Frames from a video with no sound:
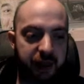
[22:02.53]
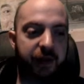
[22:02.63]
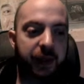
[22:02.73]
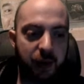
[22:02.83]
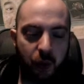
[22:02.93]
the
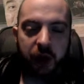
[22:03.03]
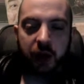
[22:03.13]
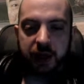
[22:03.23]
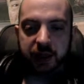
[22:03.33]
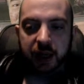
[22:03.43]
fact they
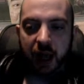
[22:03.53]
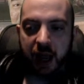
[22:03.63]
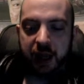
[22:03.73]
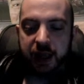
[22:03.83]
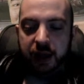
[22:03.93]
organised
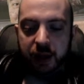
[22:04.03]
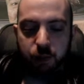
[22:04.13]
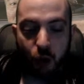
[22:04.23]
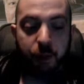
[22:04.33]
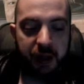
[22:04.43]
a
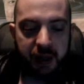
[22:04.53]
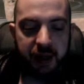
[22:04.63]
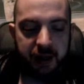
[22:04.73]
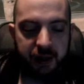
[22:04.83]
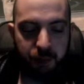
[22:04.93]
proper
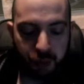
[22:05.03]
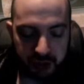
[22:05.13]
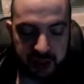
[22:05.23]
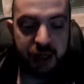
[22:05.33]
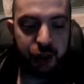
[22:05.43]

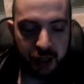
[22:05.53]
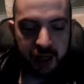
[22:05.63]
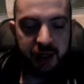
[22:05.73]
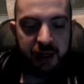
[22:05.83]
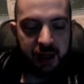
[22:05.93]

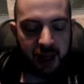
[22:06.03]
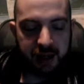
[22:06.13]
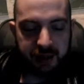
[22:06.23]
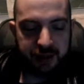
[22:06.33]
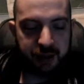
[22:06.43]
procedure
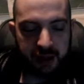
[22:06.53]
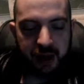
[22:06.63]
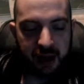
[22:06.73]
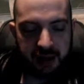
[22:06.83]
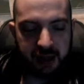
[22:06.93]
and
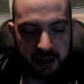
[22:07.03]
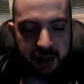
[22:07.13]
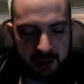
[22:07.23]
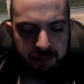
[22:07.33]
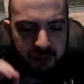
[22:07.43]

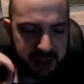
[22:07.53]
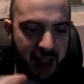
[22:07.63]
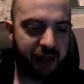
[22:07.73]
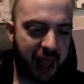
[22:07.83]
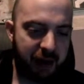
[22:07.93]
to
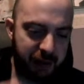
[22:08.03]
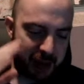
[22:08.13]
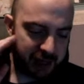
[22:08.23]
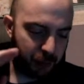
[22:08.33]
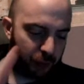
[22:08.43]
get there and made it more